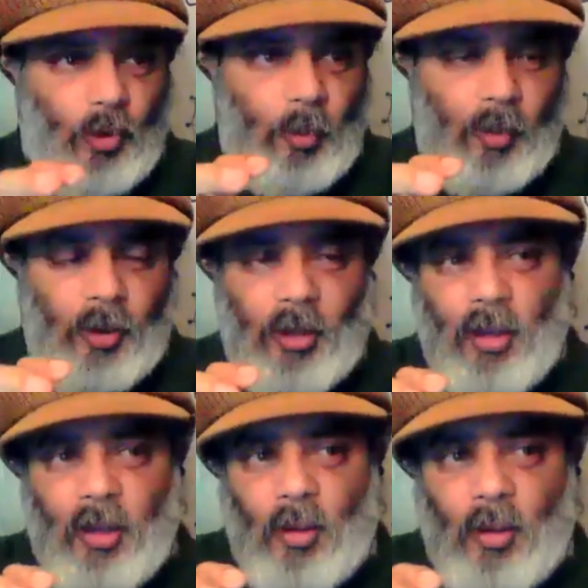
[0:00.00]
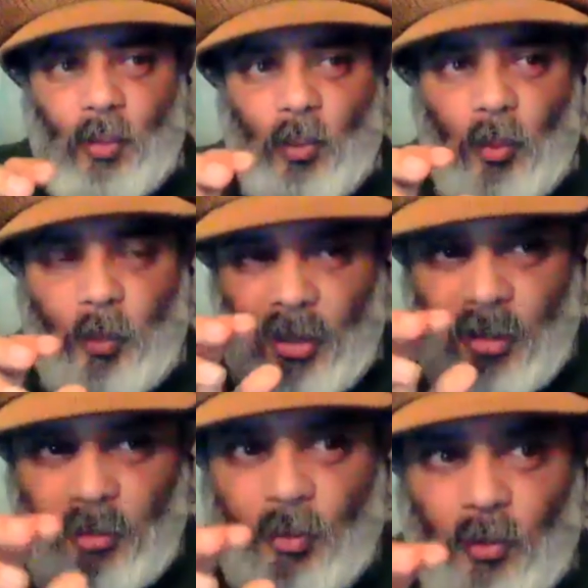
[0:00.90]
properly, what
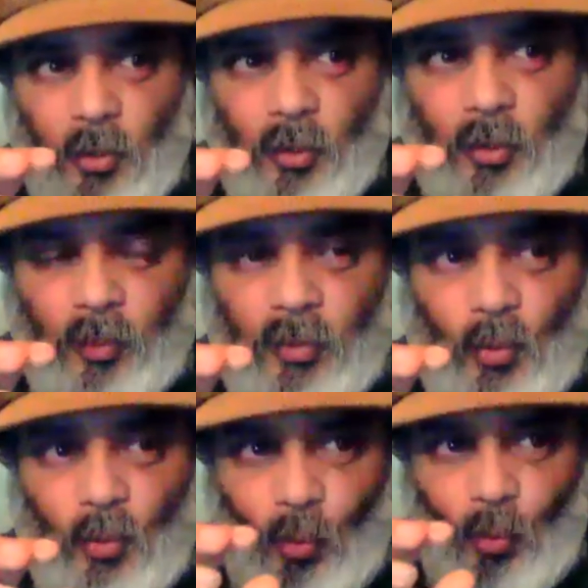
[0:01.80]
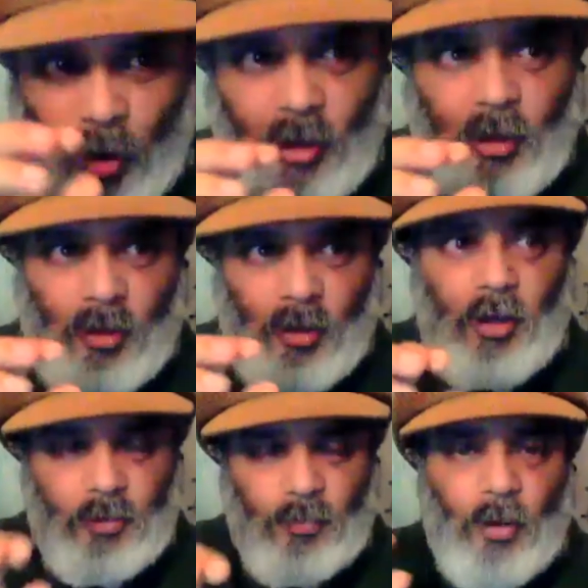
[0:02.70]
people
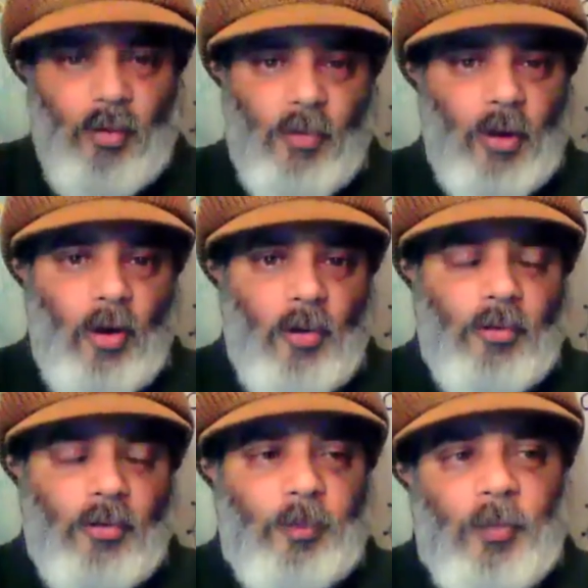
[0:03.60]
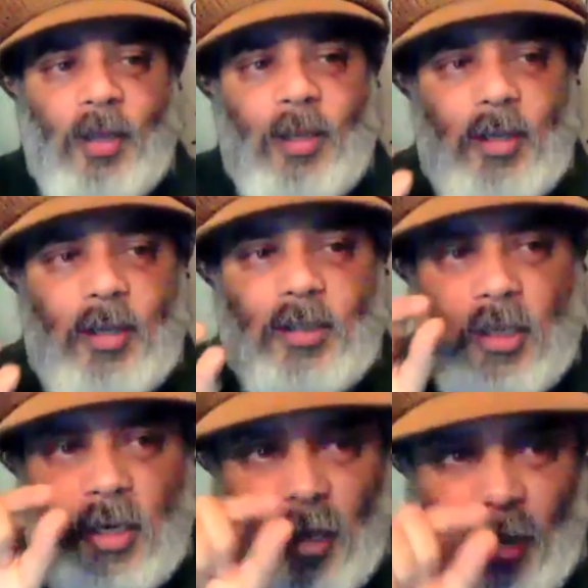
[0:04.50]
recognize very, very often is
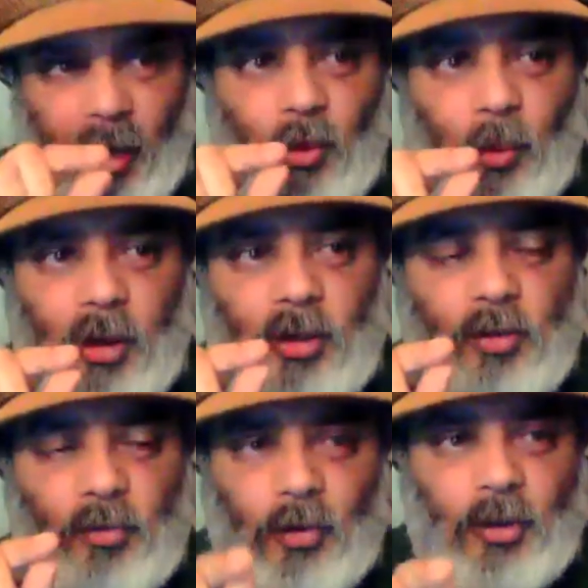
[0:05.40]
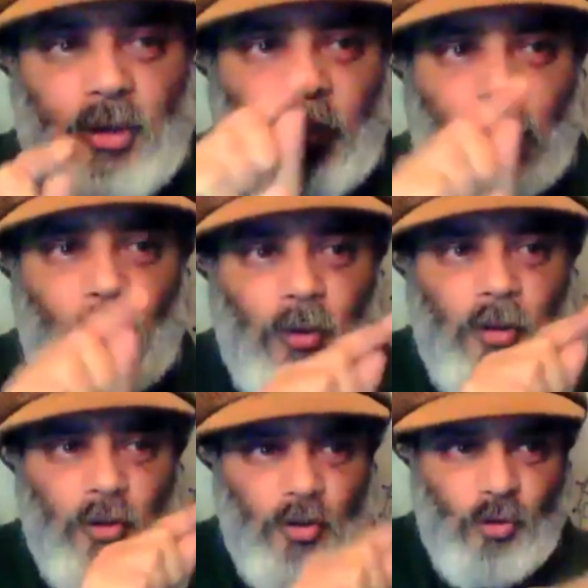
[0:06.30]
the language, for example,
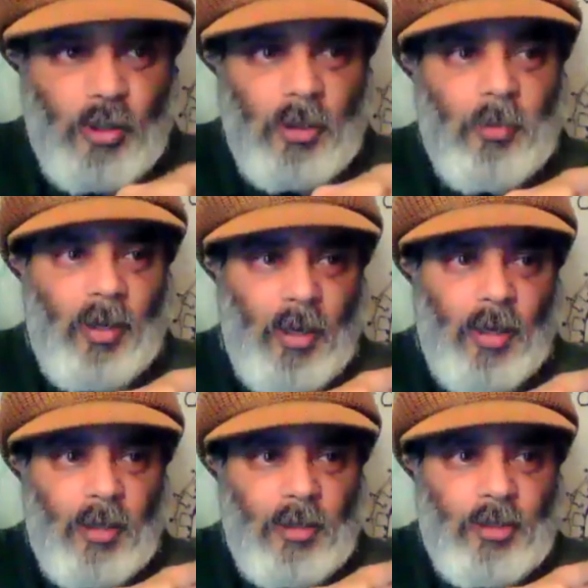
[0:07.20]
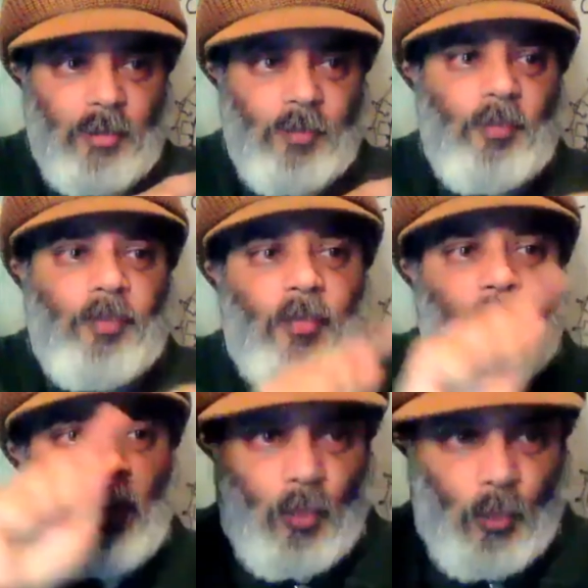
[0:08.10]
that the dreamer has
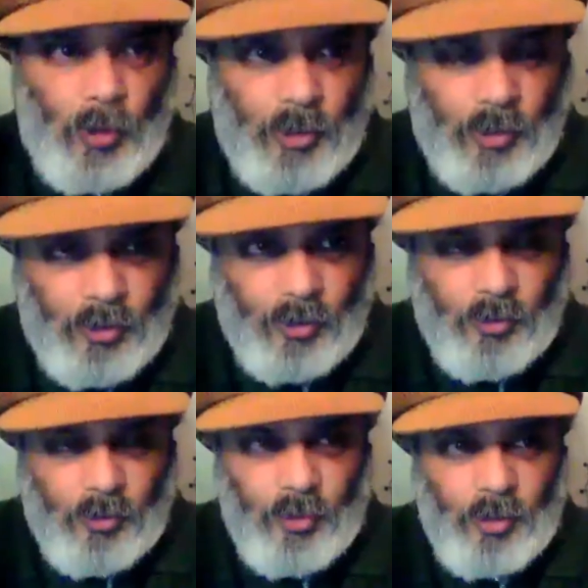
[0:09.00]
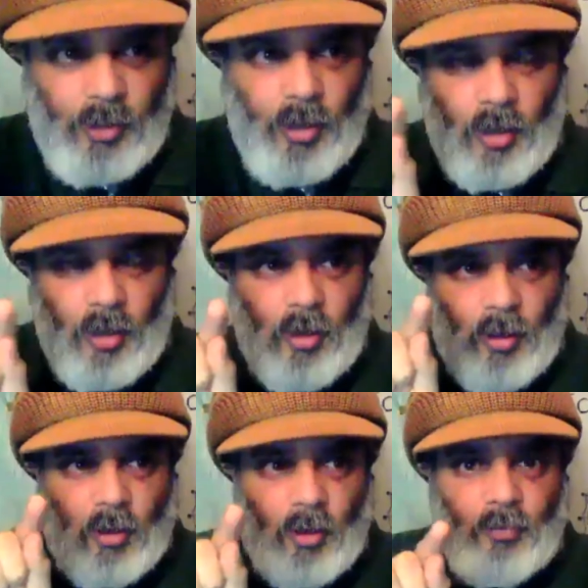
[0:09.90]
with the,
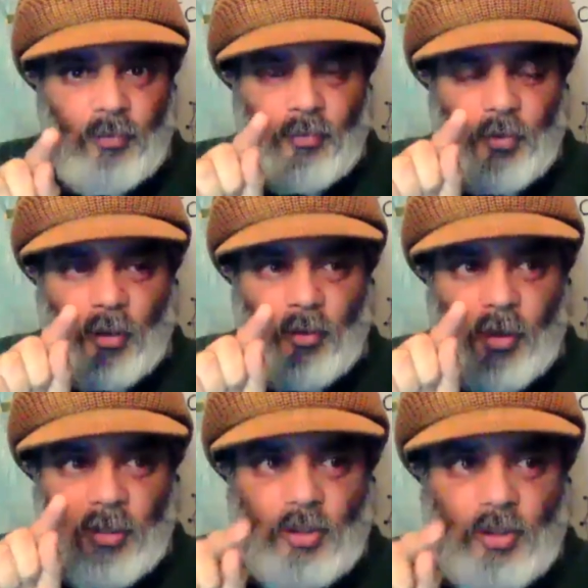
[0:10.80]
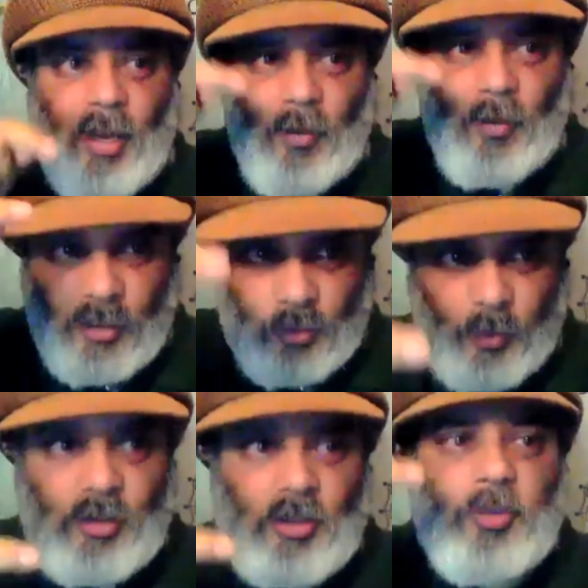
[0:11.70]
uh, you know, and ex how they
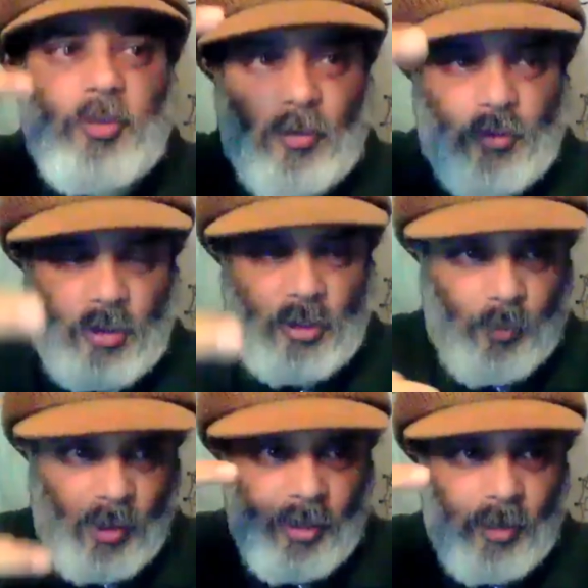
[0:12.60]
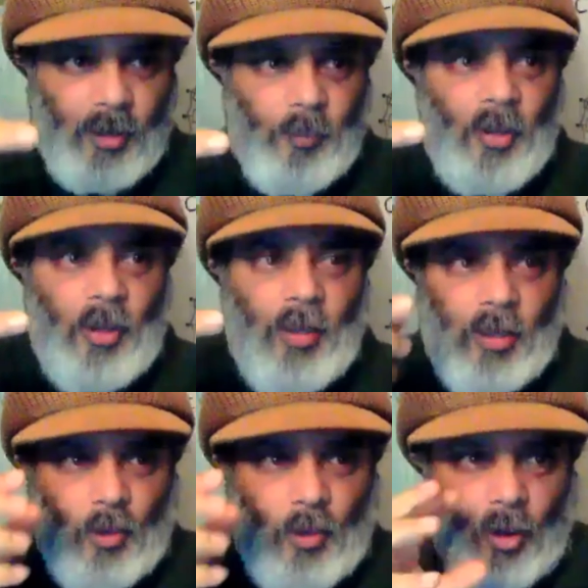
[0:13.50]
express themselves to the planner.
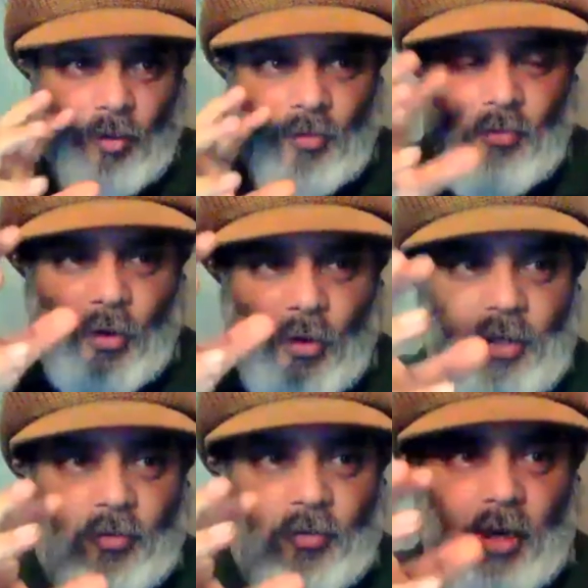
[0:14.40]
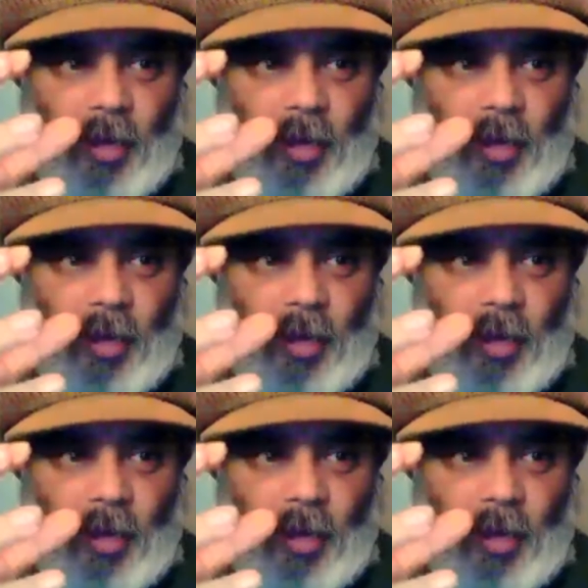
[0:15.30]
They're quite often very different